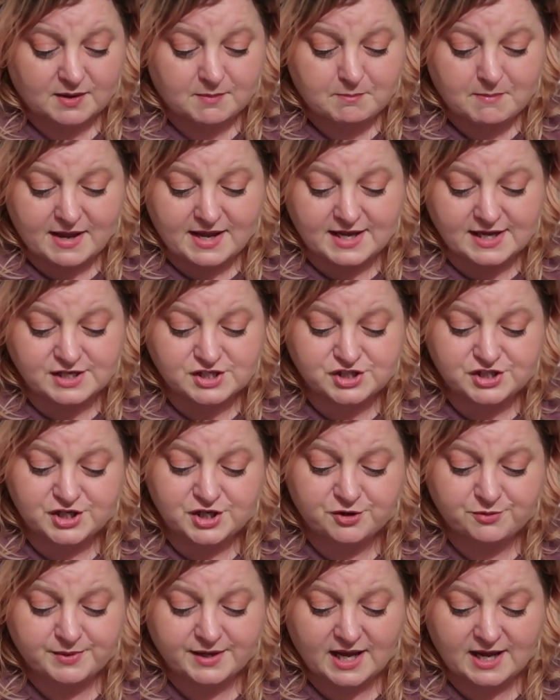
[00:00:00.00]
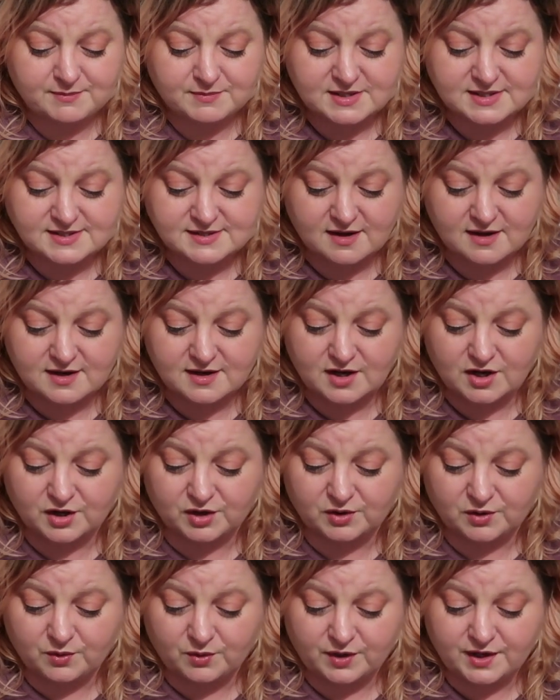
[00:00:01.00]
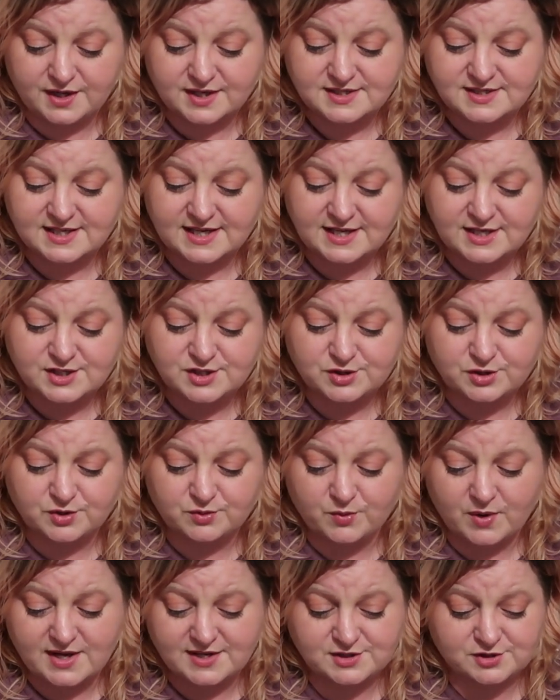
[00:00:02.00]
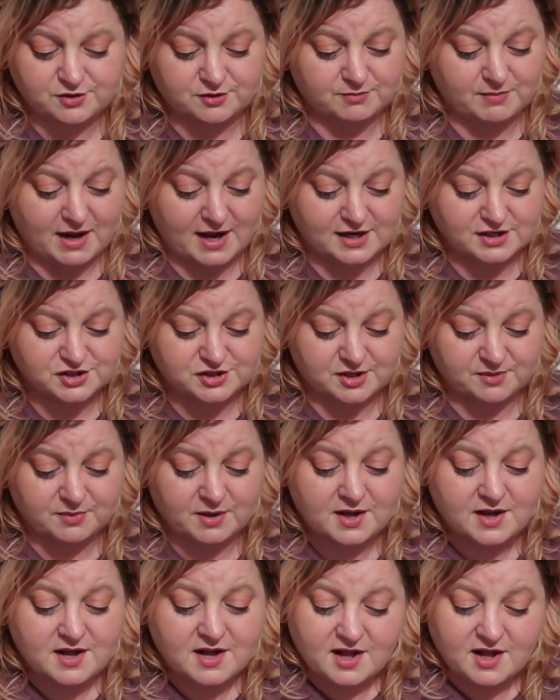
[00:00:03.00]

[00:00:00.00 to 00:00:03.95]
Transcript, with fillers: making She Who Became the Sun a glorious Eastern-Western mashup